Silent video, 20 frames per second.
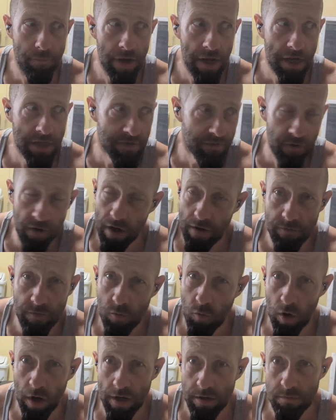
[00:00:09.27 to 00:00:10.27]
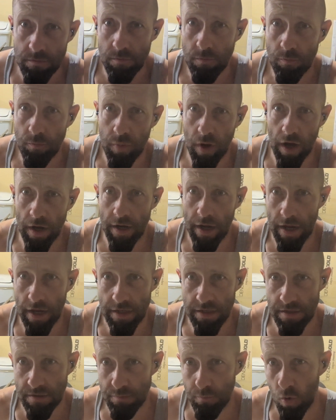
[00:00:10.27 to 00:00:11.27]
It's for everyone, but
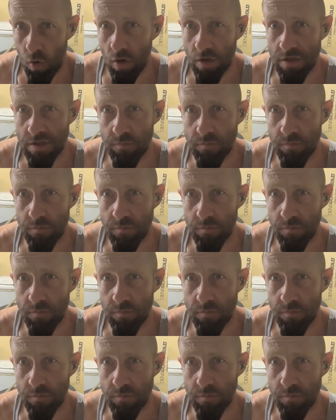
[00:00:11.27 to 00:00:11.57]
it's more